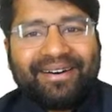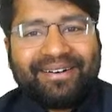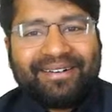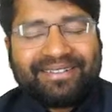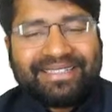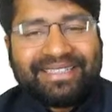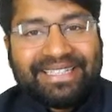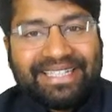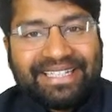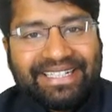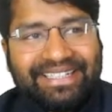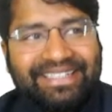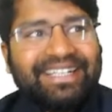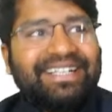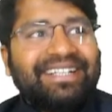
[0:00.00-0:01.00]

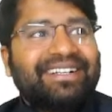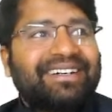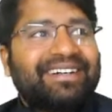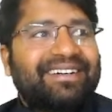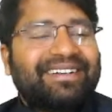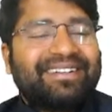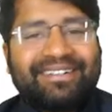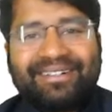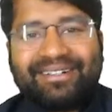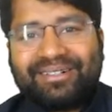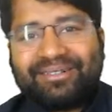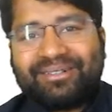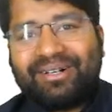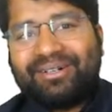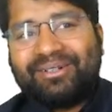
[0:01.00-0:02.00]
needed,
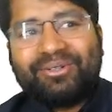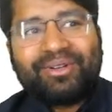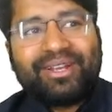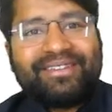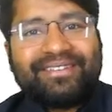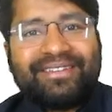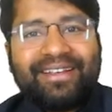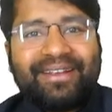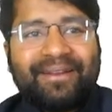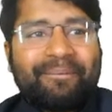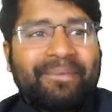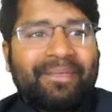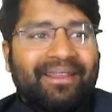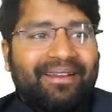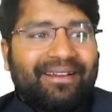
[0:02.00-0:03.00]
you can say,
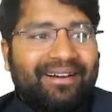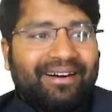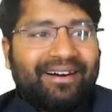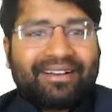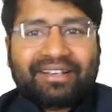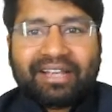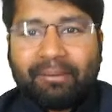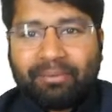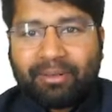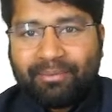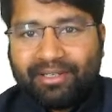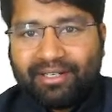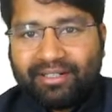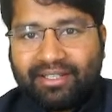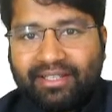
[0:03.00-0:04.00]

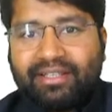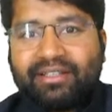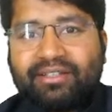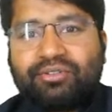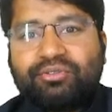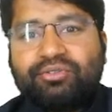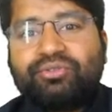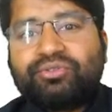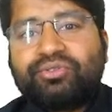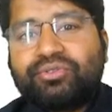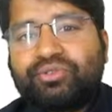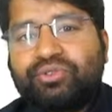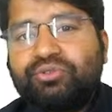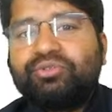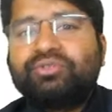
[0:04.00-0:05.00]
capability to
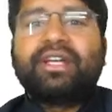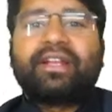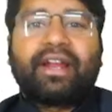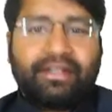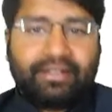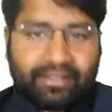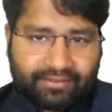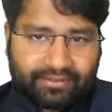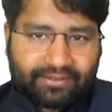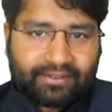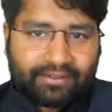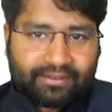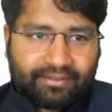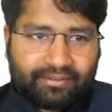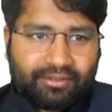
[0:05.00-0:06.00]
choose the right answer.
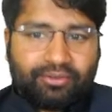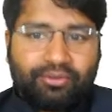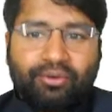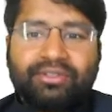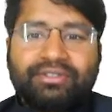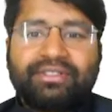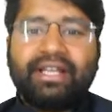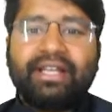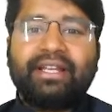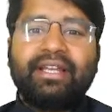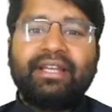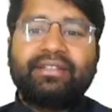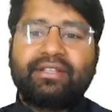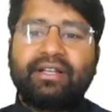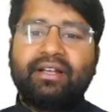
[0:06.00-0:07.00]
Don't say
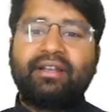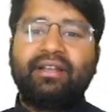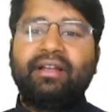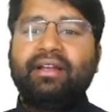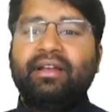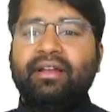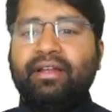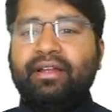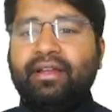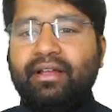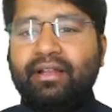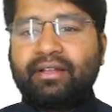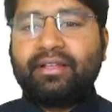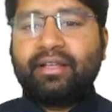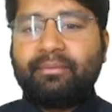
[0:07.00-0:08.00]
ki sir, here
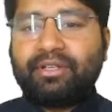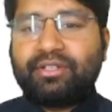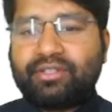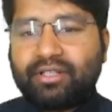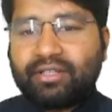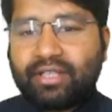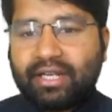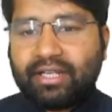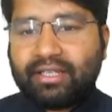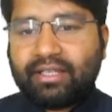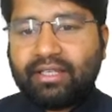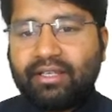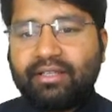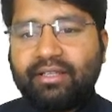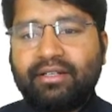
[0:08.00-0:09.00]
they mentioned that
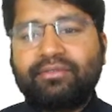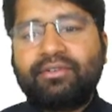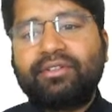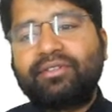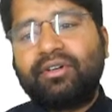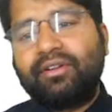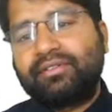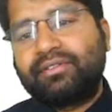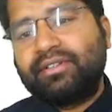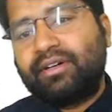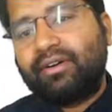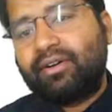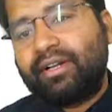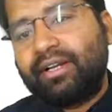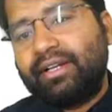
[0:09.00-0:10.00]
ki it was also
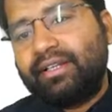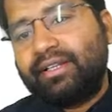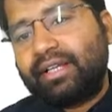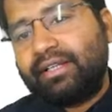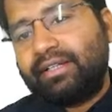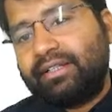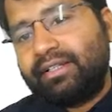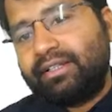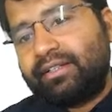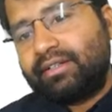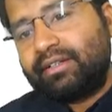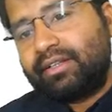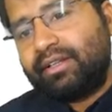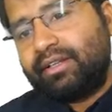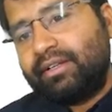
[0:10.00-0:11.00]
already
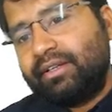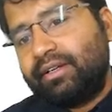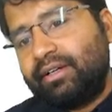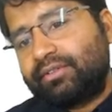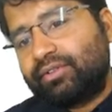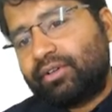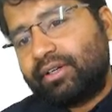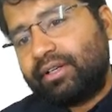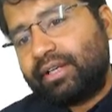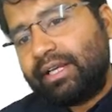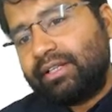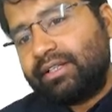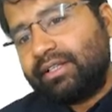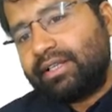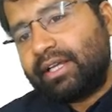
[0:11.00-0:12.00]

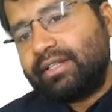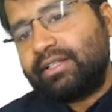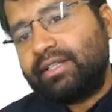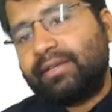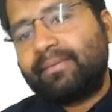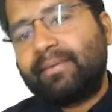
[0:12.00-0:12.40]
1919.